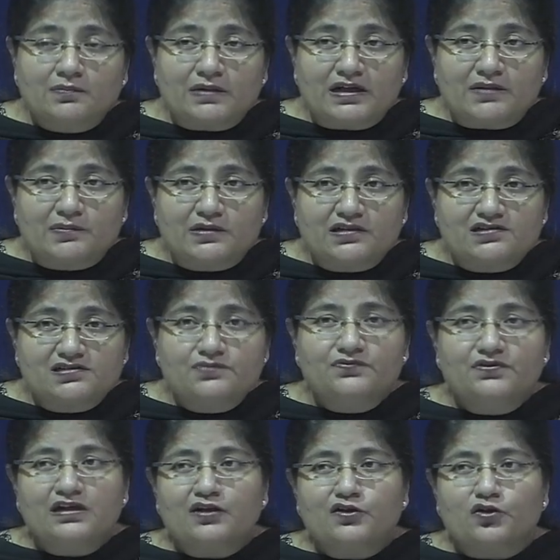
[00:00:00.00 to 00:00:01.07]
pragmatism, we
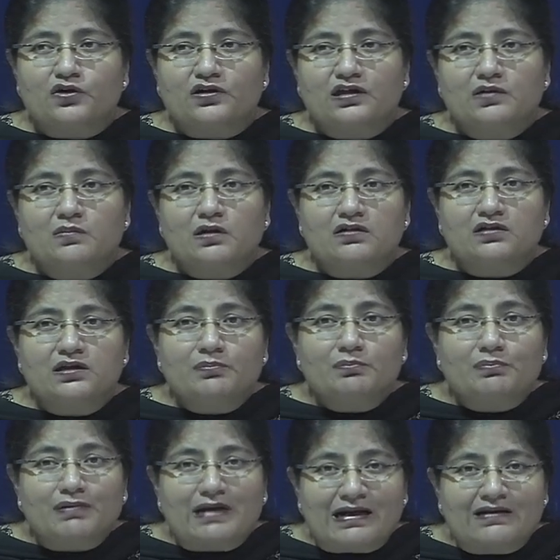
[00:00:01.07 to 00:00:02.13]
are talking about the
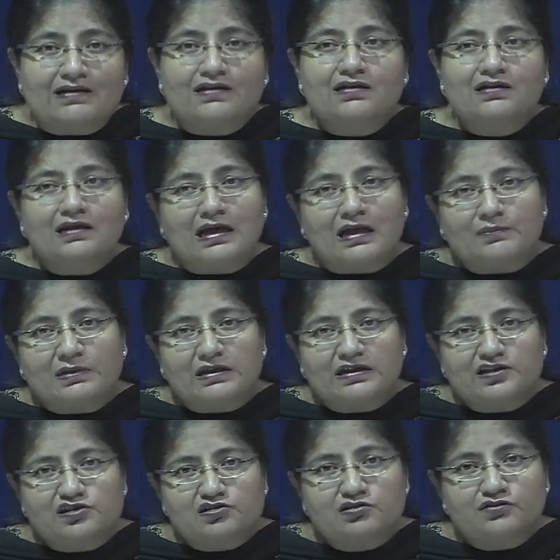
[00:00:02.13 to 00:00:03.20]
practical
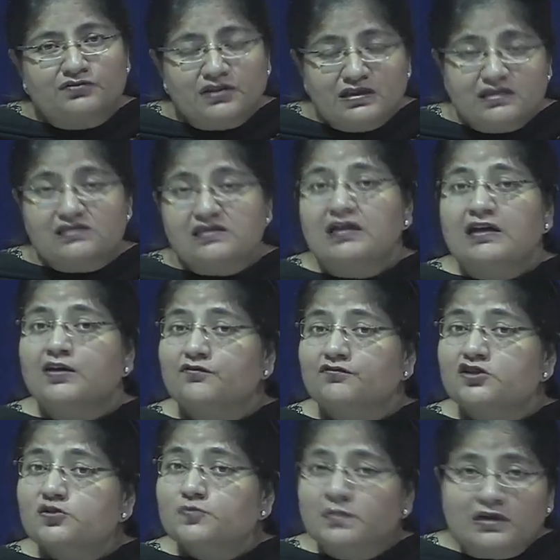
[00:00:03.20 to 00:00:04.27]
application of things,
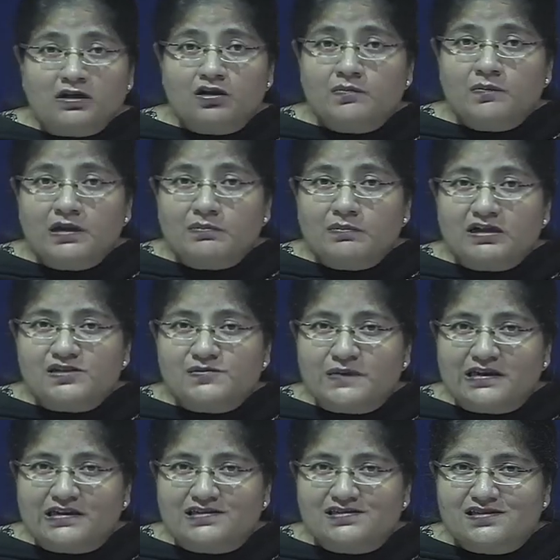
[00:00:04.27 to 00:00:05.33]
which may not be a
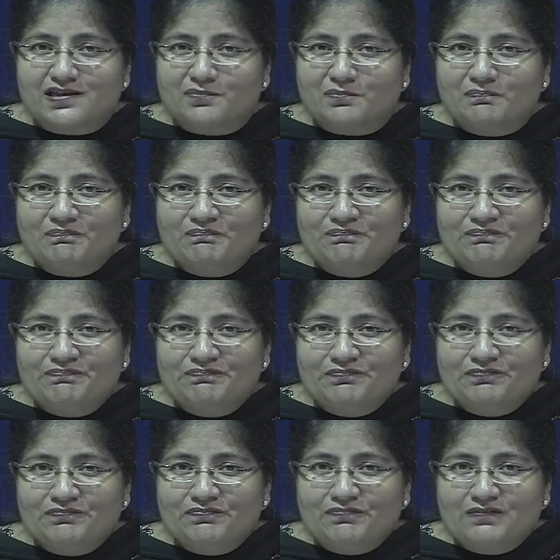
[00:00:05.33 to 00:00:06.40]
plus-minus game.
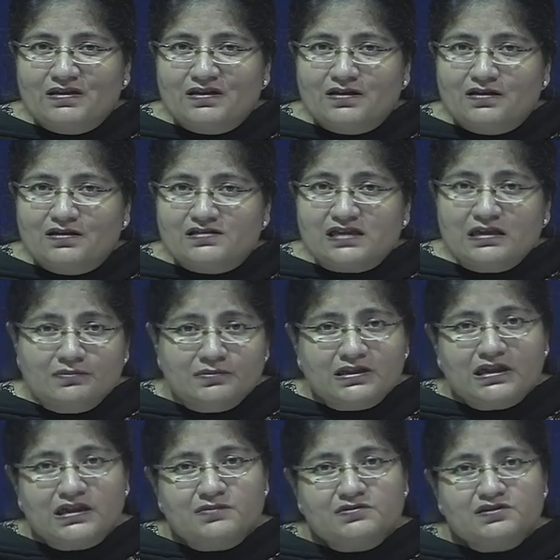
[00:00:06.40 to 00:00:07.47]

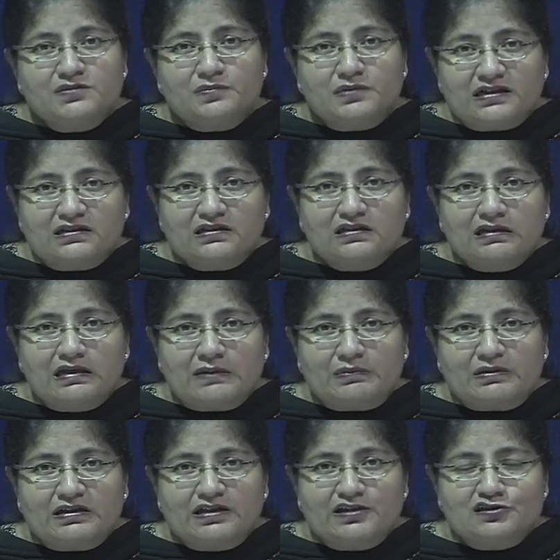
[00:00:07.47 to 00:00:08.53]
Sometimes the practical
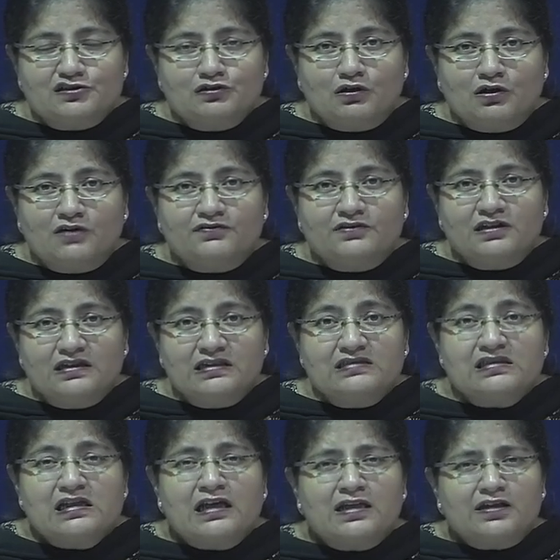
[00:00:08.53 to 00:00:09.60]
application of things
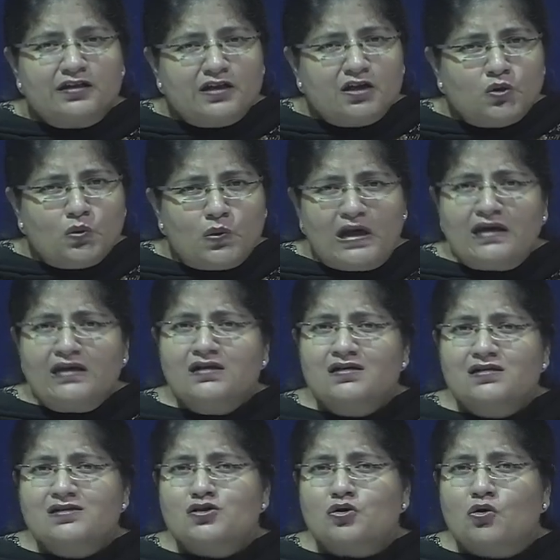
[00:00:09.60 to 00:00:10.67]

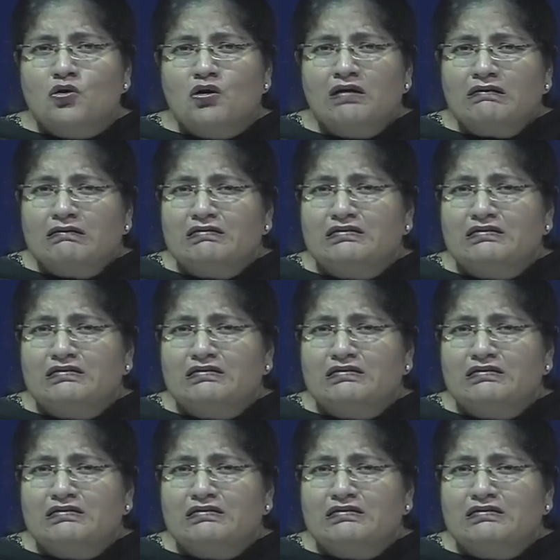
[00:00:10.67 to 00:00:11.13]
requires or